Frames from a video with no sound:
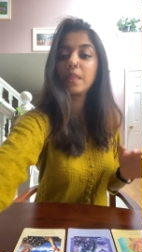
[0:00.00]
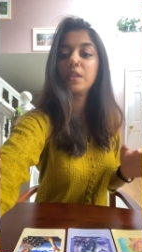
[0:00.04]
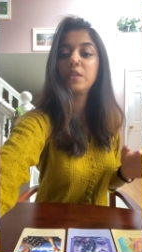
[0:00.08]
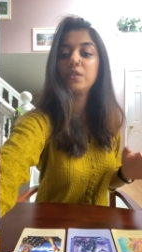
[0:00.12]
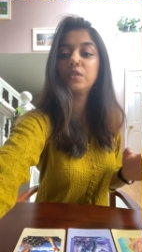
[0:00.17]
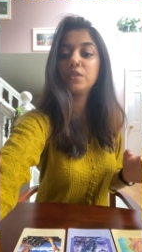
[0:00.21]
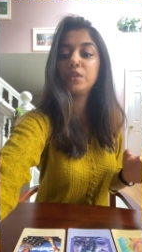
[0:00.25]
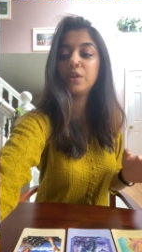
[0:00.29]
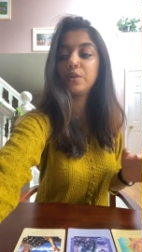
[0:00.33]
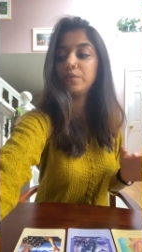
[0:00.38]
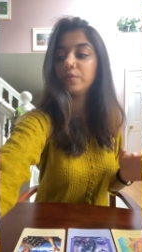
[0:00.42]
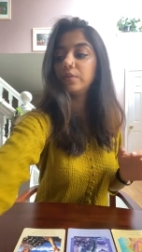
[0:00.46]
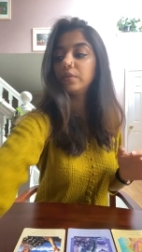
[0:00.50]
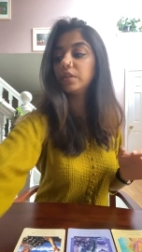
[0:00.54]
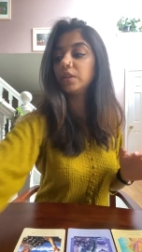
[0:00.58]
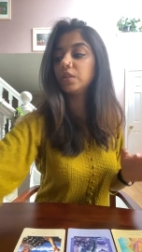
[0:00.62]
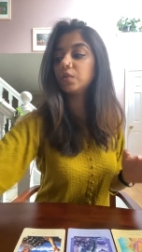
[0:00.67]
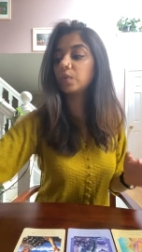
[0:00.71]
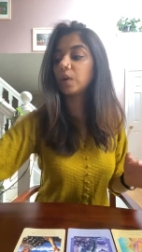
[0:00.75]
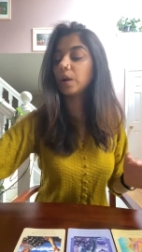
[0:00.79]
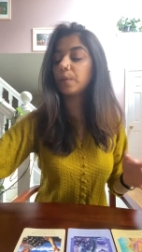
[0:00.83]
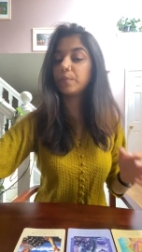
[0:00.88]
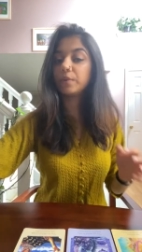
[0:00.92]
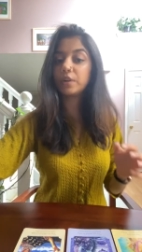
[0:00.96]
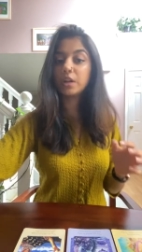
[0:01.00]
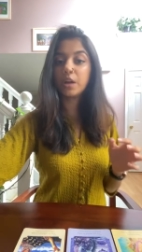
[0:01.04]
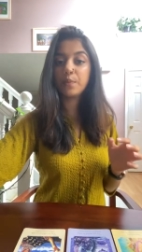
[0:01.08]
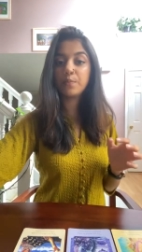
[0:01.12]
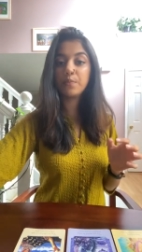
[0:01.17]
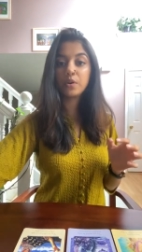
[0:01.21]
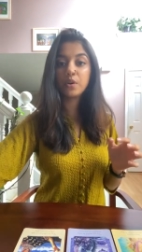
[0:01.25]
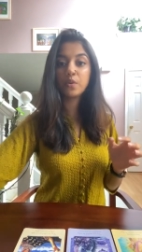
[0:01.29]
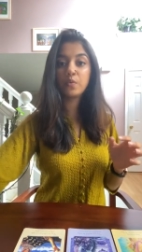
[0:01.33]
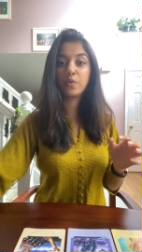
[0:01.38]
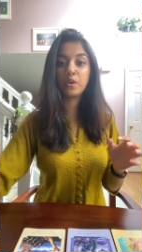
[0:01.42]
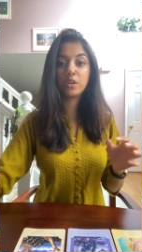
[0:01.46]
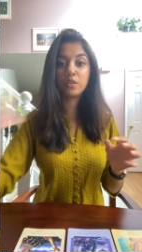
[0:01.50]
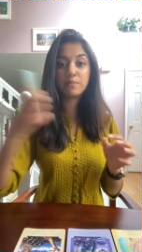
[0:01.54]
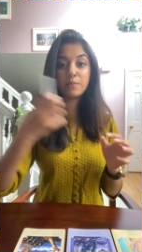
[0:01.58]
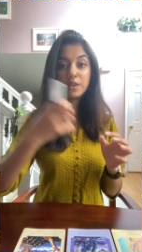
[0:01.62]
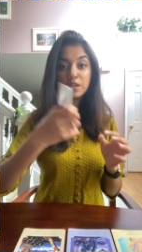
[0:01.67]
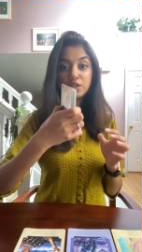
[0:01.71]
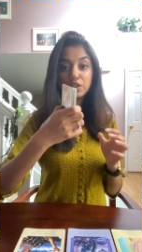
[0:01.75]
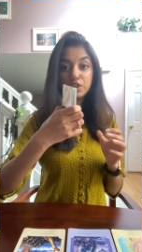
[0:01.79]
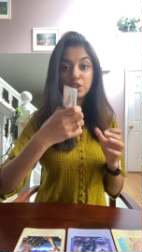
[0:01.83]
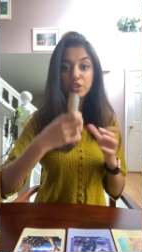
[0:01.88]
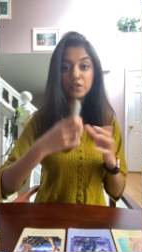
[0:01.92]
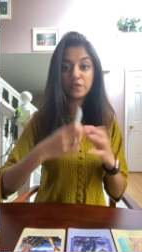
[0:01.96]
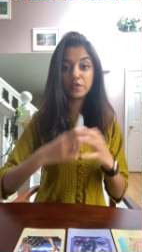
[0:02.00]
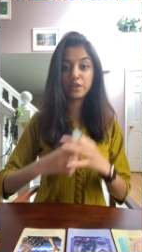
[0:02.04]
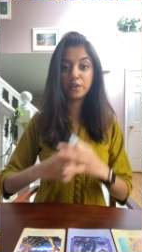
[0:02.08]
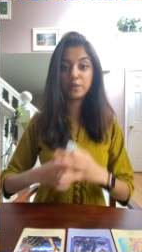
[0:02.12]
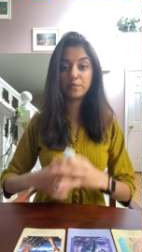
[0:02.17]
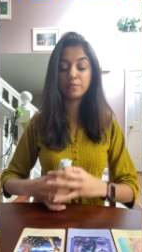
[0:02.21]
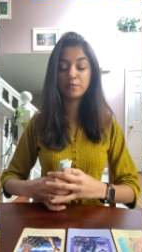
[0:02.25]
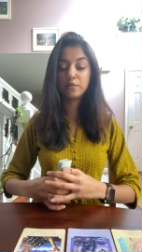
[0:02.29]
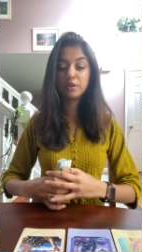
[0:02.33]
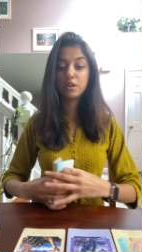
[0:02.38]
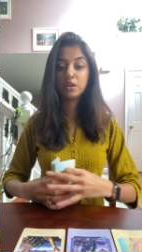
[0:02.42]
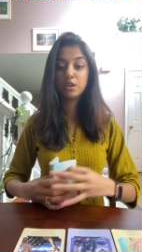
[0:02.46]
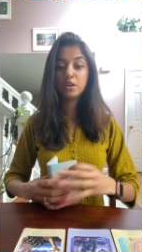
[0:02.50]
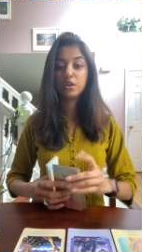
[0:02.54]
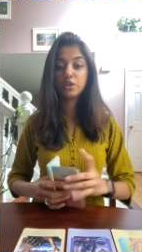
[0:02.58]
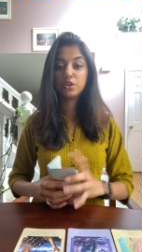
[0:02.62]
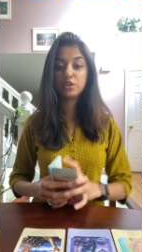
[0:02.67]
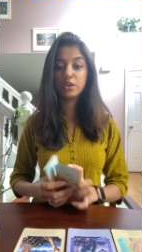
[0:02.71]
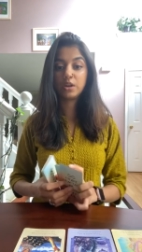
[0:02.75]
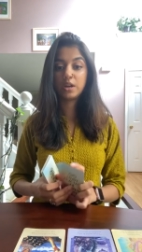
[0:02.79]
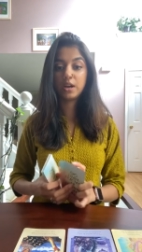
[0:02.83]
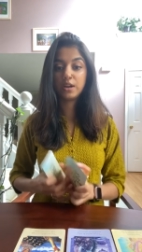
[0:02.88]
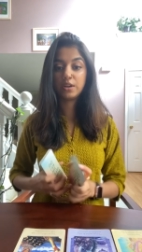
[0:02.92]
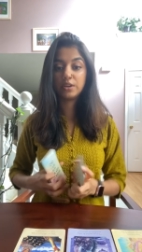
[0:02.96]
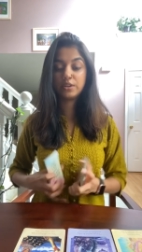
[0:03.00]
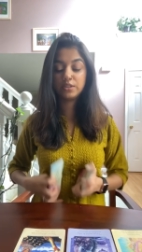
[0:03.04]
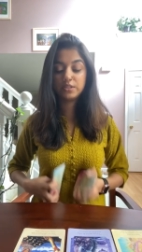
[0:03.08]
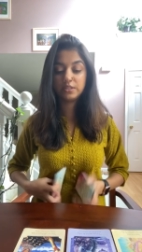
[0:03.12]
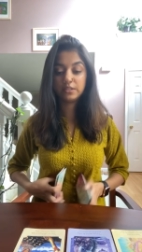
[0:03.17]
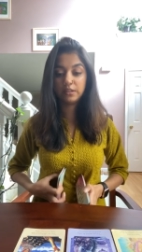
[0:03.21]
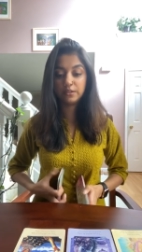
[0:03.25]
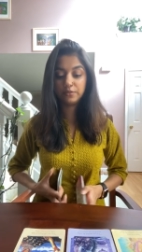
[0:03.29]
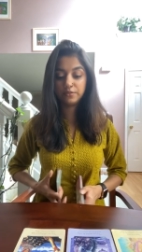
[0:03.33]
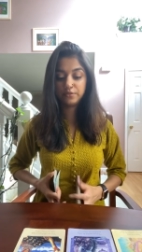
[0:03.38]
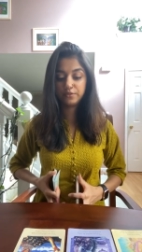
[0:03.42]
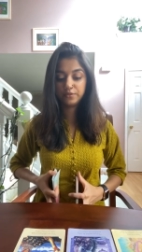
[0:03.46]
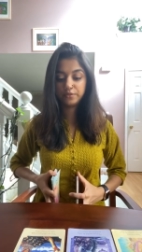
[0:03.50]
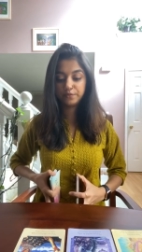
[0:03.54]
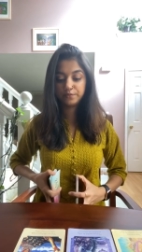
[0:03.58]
So let's wrap it up with messages from your higher self.